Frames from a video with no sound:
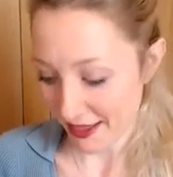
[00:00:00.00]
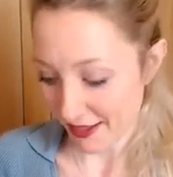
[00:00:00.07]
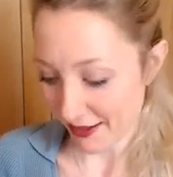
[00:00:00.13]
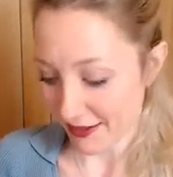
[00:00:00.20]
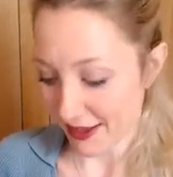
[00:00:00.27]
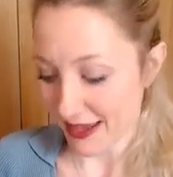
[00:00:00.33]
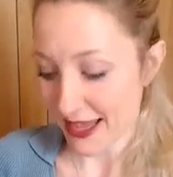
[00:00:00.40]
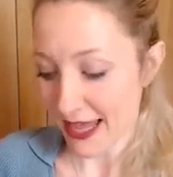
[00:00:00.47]

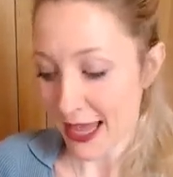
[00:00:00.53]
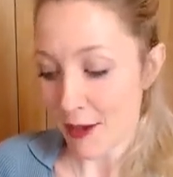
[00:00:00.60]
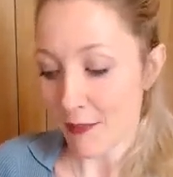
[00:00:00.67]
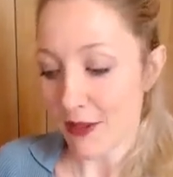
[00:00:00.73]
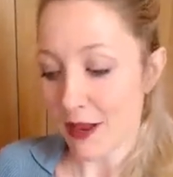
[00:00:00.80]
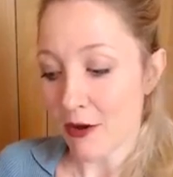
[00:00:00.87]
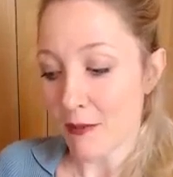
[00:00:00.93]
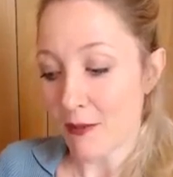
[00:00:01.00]
Okay,
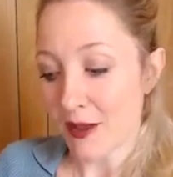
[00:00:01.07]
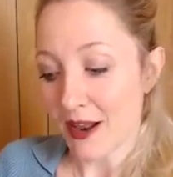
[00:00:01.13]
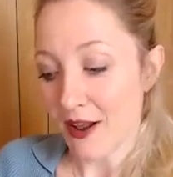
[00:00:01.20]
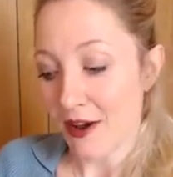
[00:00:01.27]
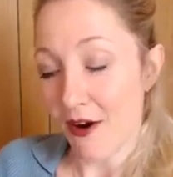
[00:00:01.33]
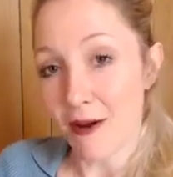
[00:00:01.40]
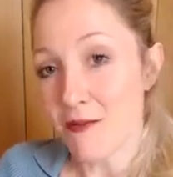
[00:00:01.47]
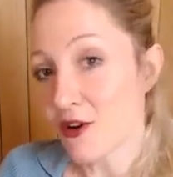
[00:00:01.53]
but
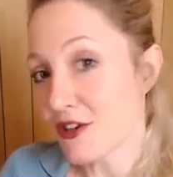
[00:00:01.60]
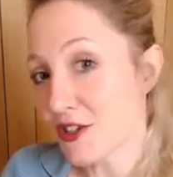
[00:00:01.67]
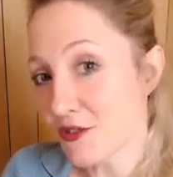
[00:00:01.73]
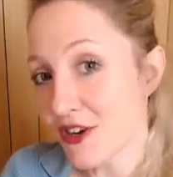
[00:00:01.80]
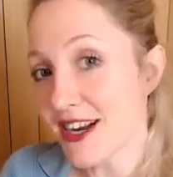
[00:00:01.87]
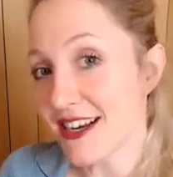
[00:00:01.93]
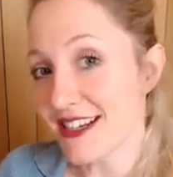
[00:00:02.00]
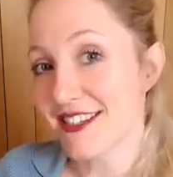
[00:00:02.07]
I'm not
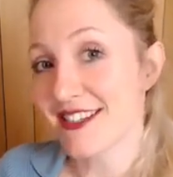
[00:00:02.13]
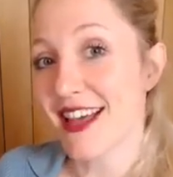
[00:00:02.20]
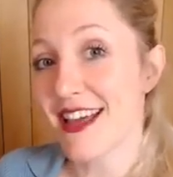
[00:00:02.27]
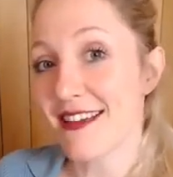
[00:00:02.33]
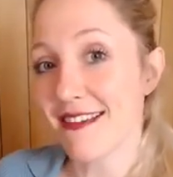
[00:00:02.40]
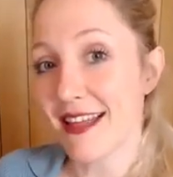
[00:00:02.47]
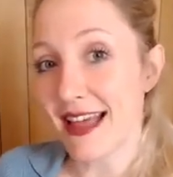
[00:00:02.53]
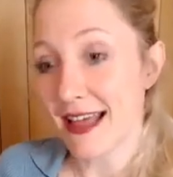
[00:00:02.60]
directly
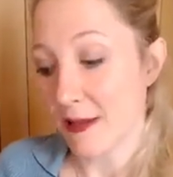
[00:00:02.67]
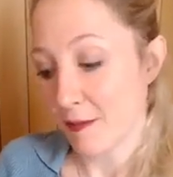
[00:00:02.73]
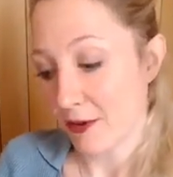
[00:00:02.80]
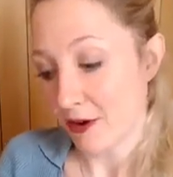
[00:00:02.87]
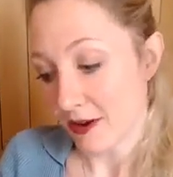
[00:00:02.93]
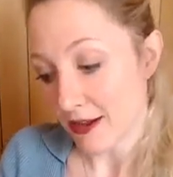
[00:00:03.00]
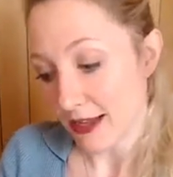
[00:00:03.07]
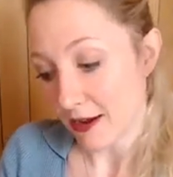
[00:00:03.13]
saying that,
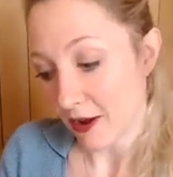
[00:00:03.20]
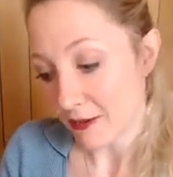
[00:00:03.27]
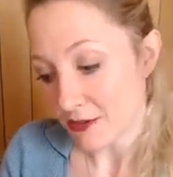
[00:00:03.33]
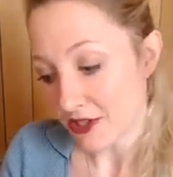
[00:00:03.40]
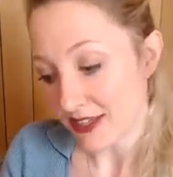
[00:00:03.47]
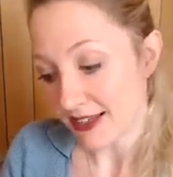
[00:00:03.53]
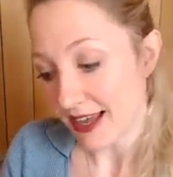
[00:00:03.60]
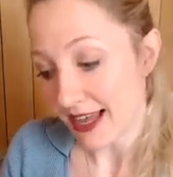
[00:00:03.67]
but I'm
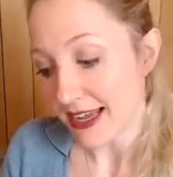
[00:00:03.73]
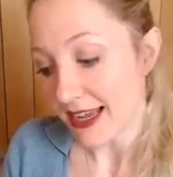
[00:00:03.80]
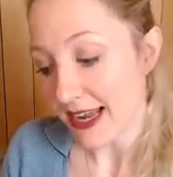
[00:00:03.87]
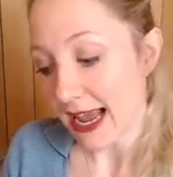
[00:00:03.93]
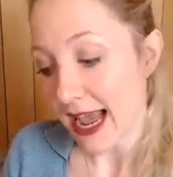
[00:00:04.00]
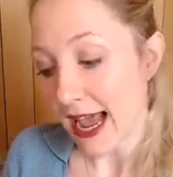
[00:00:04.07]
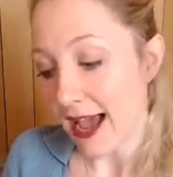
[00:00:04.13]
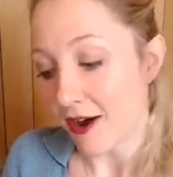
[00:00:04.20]
just
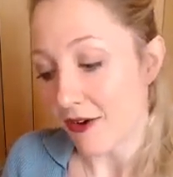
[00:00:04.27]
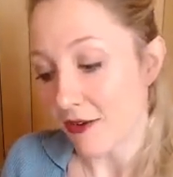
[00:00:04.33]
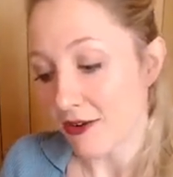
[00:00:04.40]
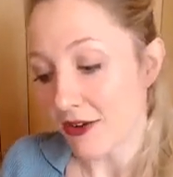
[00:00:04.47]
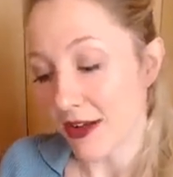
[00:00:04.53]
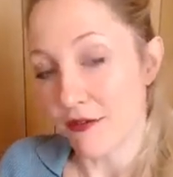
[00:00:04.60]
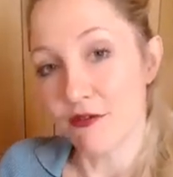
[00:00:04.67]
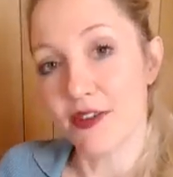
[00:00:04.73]
laying out
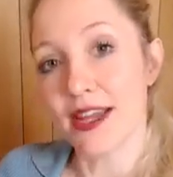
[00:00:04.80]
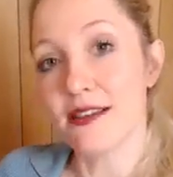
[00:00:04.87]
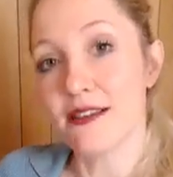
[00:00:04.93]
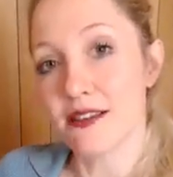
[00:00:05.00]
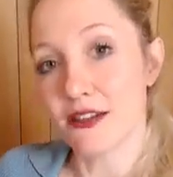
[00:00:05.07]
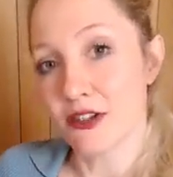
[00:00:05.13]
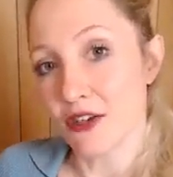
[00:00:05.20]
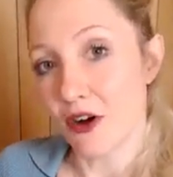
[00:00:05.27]

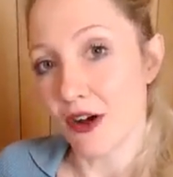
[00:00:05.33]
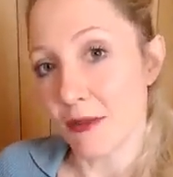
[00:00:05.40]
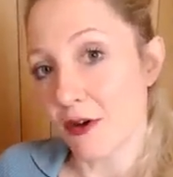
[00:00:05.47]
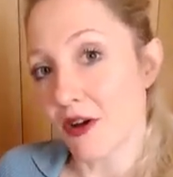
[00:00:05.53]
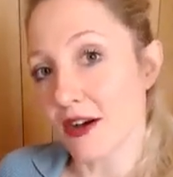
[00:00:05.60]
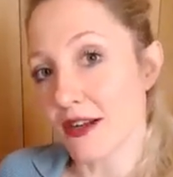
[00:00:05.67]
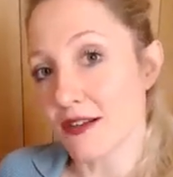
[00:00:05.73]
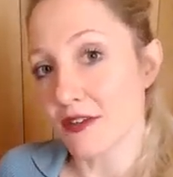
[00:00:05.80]
events and
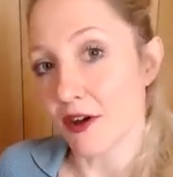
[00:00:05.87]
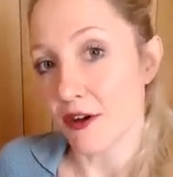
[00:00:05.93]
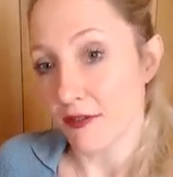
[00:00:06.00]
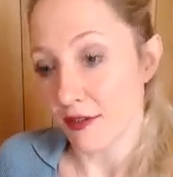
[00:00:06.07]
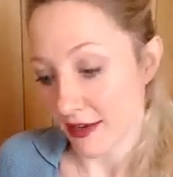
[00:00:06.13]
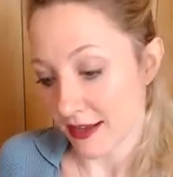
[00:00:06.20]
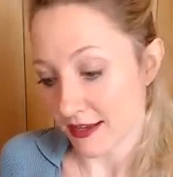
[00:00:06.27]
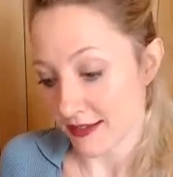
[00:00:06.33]
timelines over
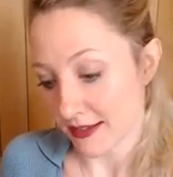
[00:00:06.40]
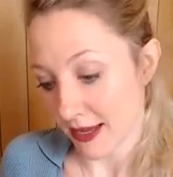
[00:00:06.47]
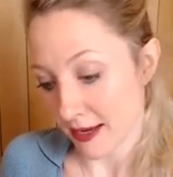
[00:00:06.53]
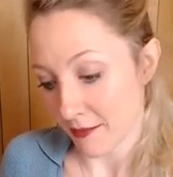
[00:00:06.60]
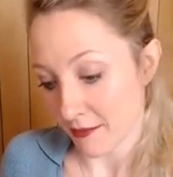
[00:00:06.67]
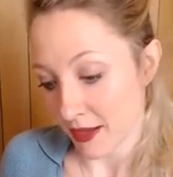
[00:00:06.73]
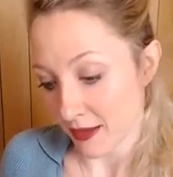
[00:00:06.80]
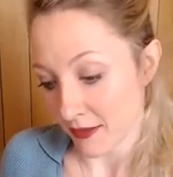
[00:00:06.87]
the last
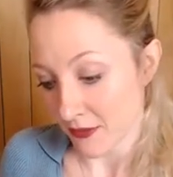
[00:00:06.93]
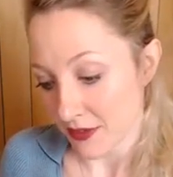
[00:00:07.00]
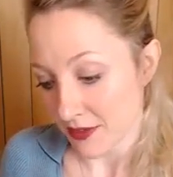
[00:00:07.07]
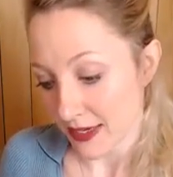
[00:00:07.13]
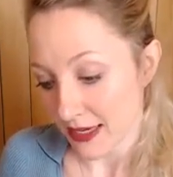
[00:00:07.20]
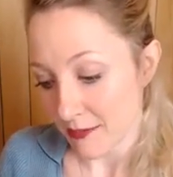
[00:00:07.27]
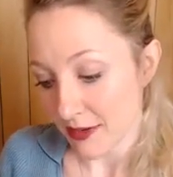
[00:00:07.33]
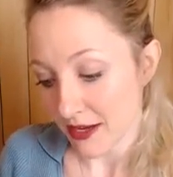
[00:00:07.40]
8 months.
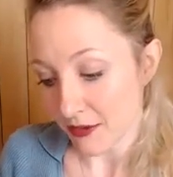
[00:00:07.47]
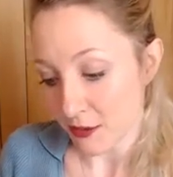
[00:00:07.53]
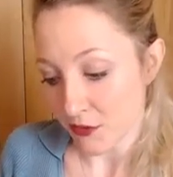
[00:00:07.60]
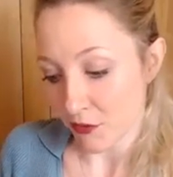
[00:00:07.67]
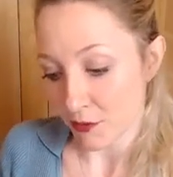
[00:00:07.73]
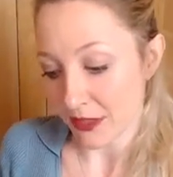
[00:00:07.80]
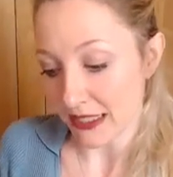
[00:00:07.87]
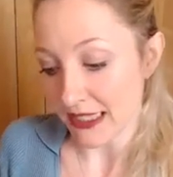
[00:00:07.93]
Emails
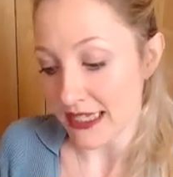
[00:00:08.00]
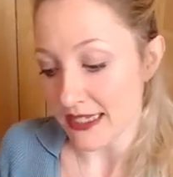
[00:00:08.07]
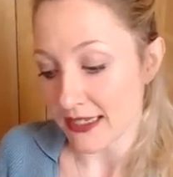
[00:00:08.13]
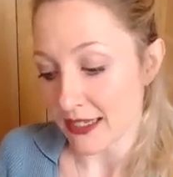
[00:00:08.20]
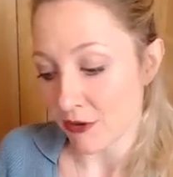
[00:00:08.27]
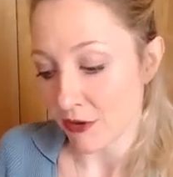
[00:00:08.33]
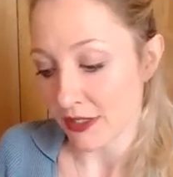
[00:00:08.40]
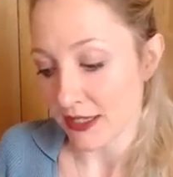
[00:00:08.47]
from a
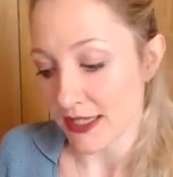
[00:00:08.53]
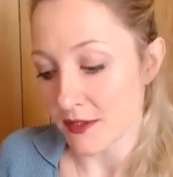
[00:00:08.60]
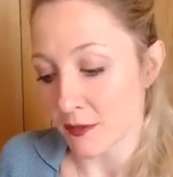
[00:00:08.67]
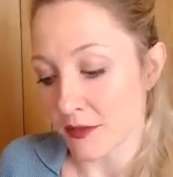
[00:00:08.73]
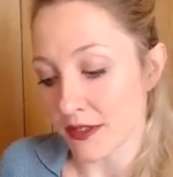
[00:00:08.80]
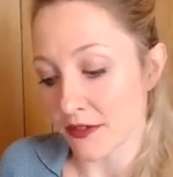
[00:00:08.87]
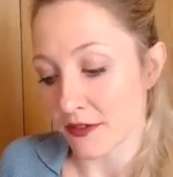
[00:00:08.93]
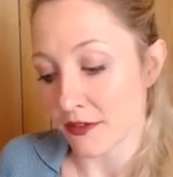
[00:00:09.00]
Lizzie or
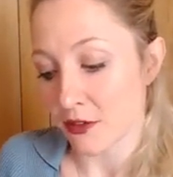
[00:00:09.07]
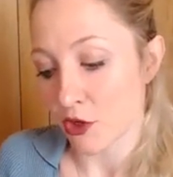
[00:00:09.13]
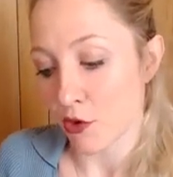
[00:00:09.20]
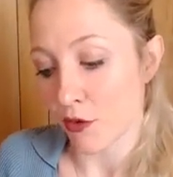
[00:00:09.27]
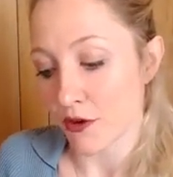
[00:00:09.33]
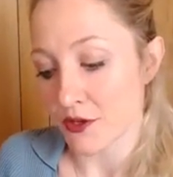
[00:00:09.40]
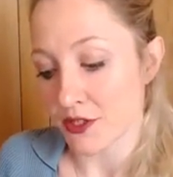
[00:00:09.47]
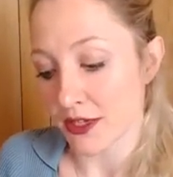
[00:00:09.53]
Elizabeth
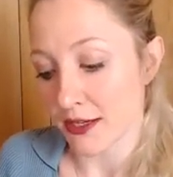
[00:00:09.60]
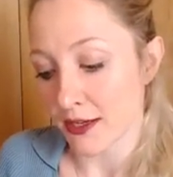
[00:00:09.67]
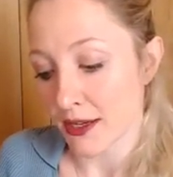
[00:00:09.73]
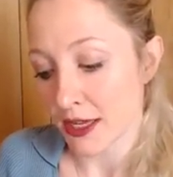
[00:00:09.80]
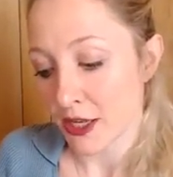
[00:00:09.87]
quoting